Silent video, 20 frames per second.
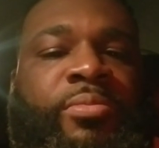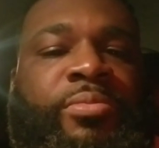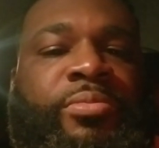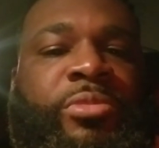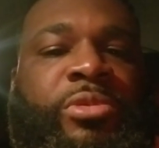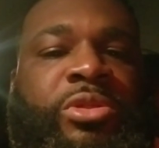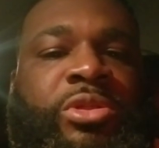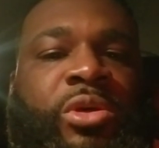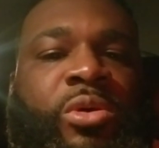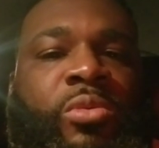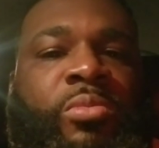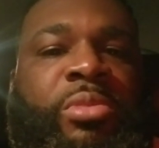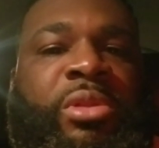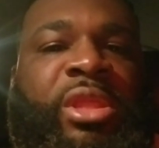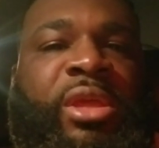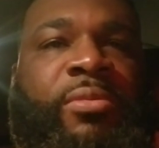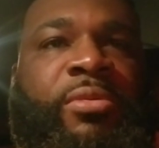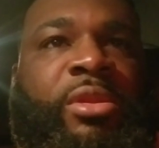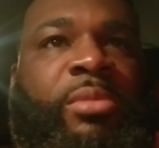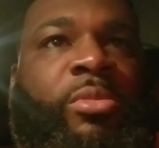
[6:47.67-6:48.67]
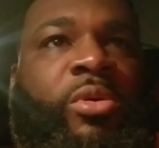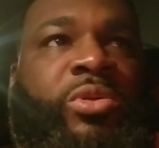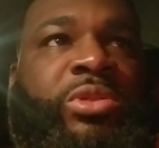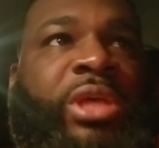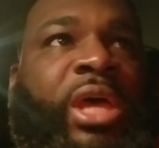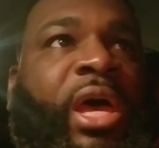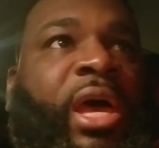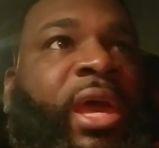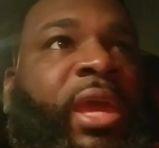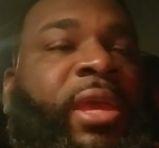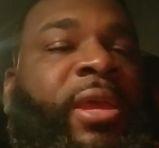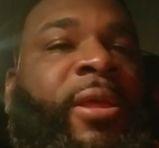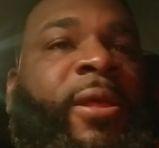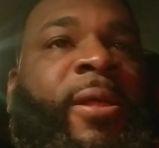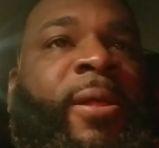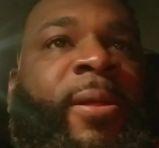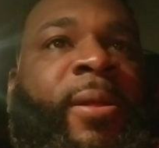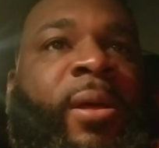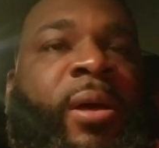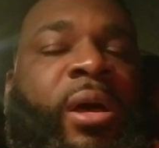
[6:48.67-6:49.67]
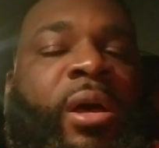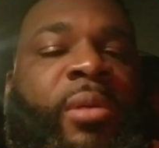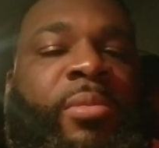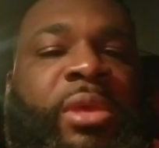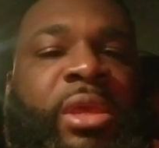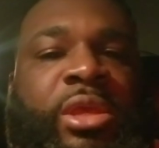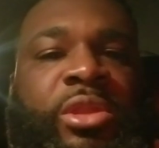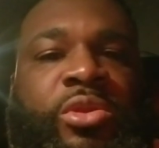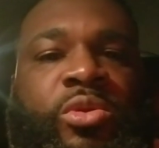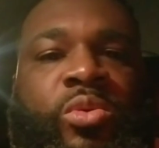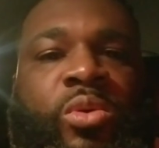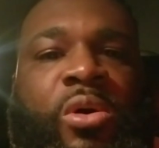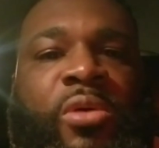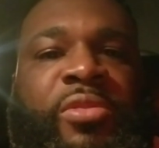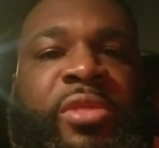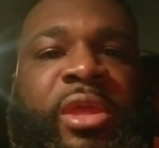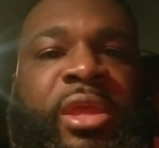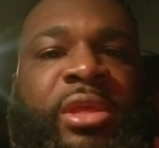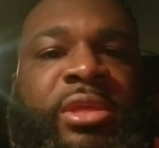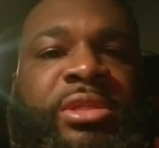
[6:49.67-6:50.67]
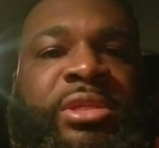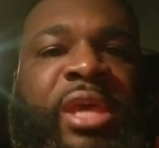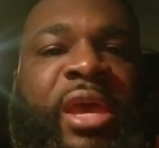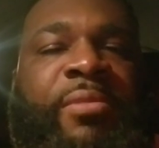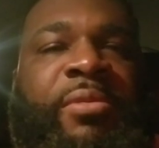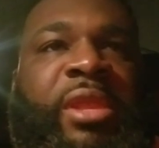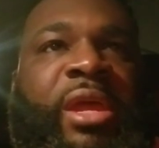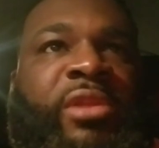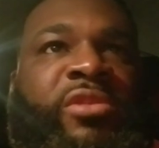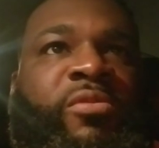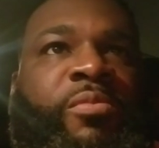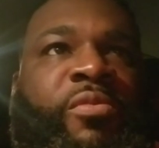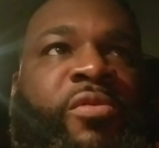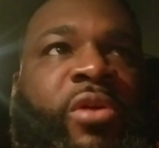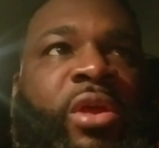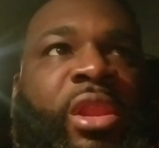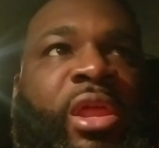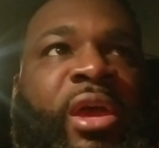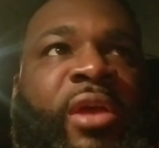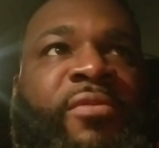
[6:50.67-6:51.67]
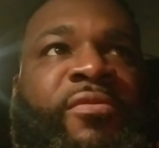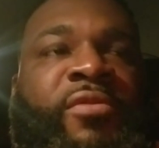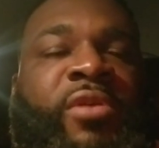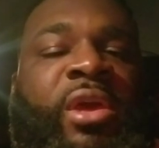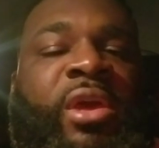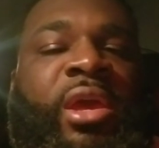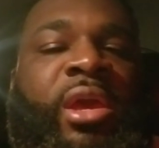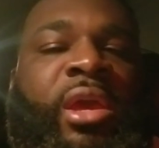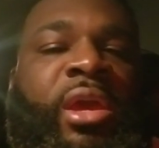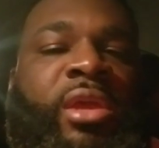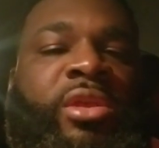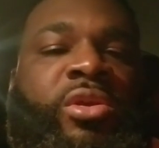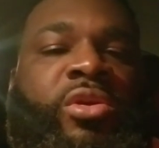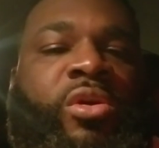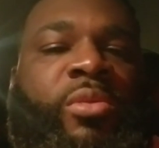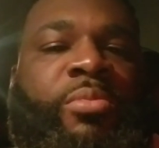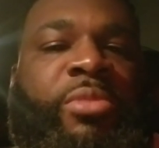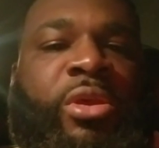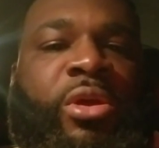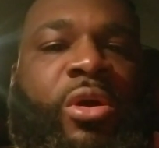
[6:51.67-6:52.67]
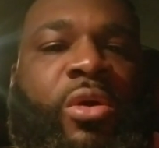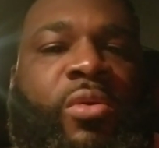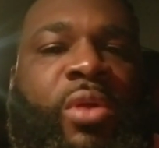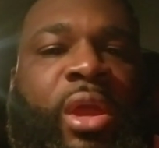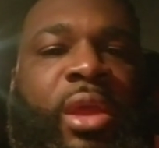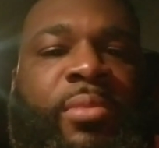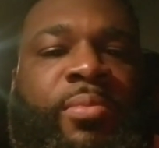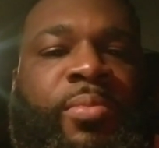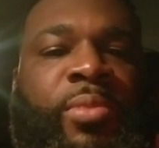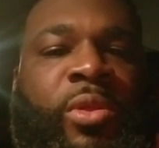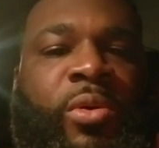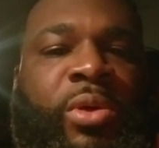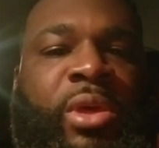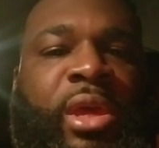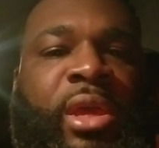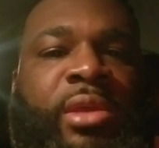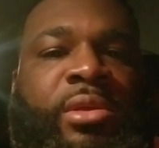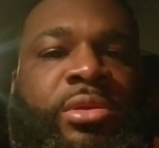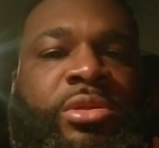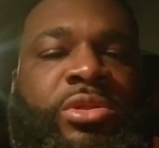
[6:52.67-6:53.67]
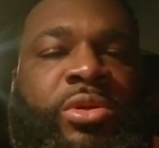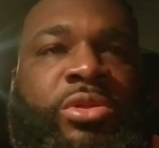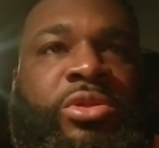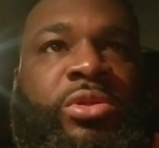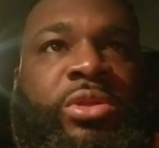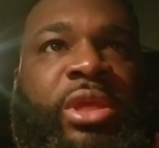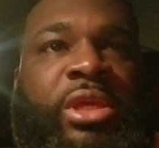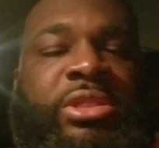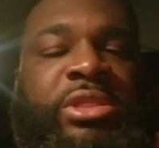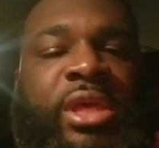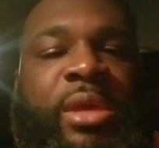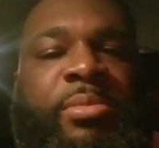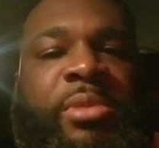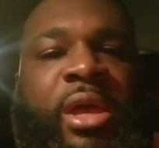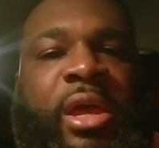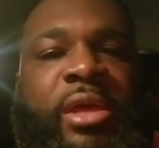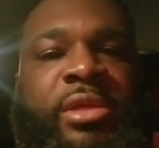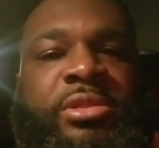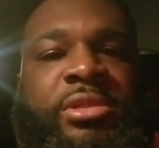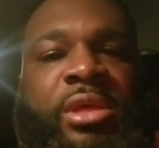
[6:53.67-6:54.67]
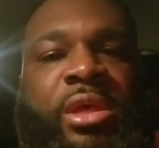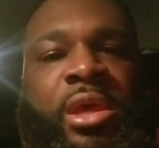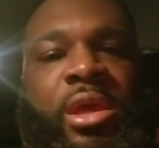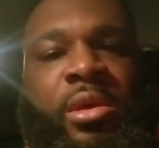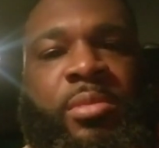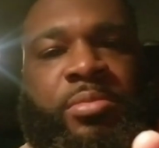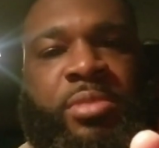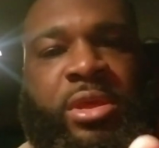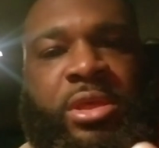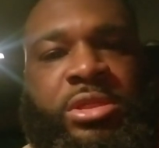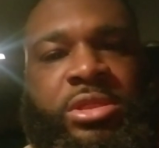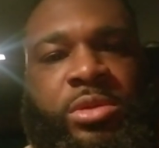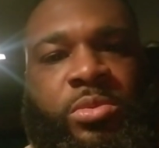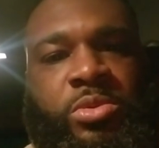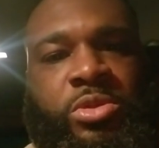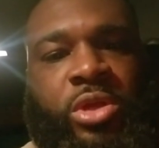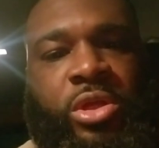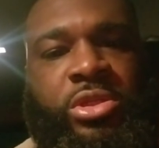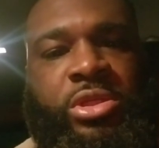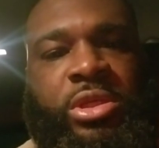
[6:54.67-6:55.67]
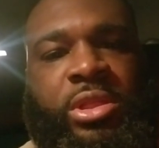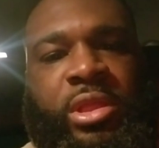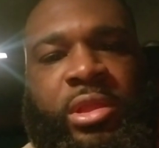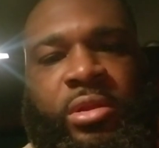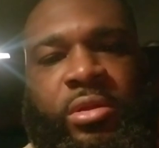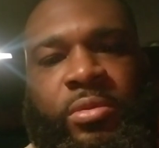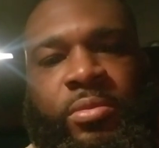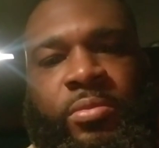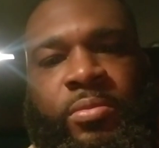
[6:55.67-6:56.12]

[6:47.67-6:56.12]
So believe in the Most High. He can do all things. Have an active prayer life, and you're going to be all right. Okay? So until next time, guys, peace. We'll talk to you later.